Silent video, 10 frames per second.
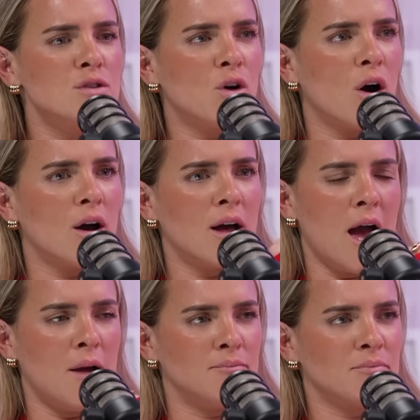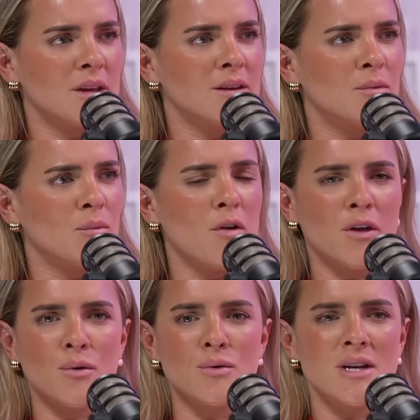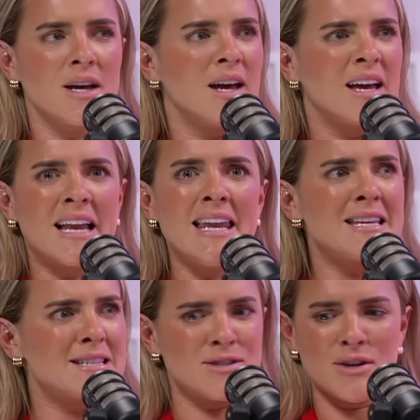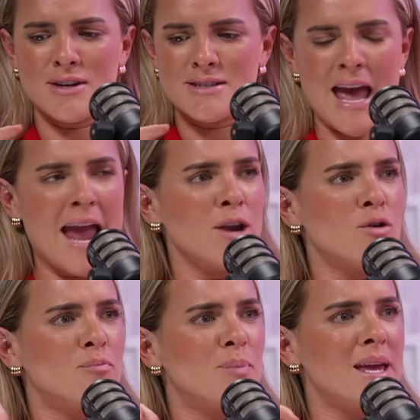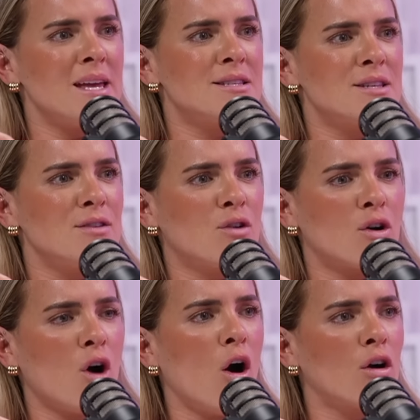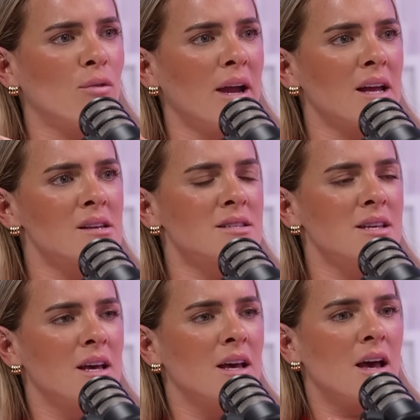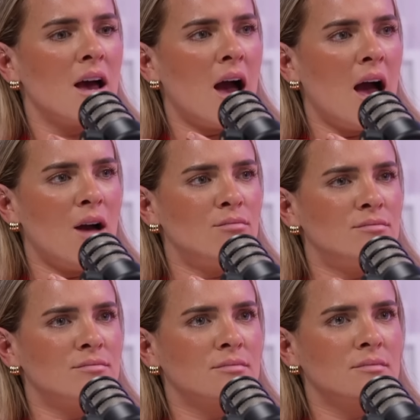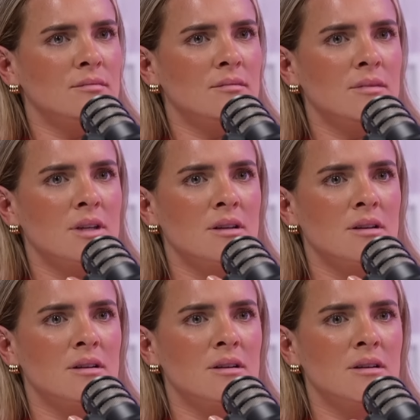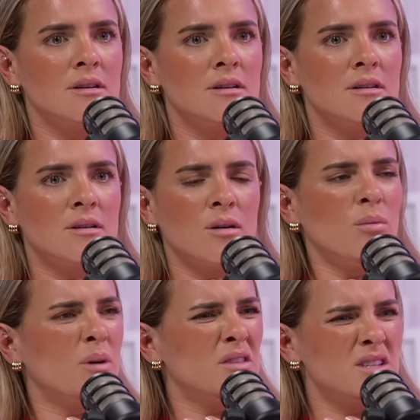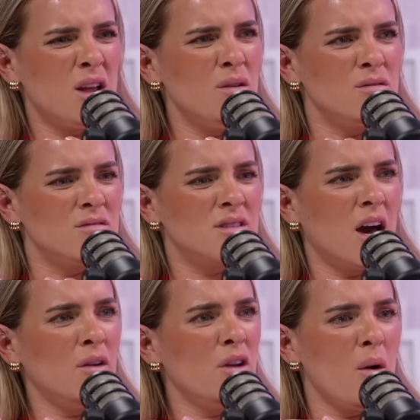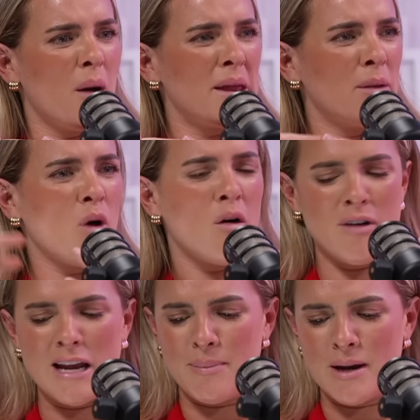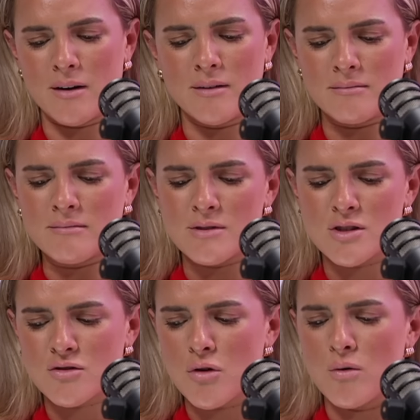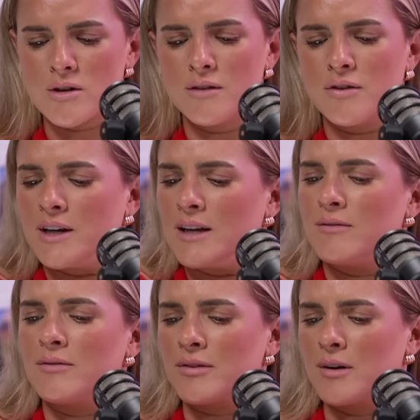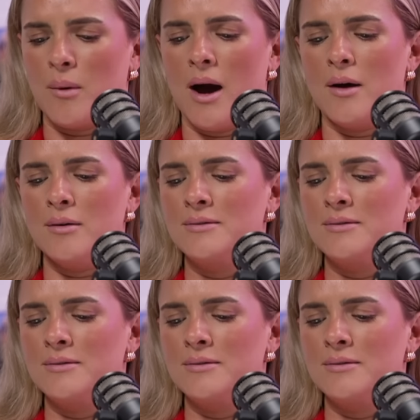you've got um what they're called anal clit beads. suckers, anal beads, you've got cock rings, um Oh my god, there's loads. I don't know. I mean, I'm not really been on scrolled Lovehoney for a while.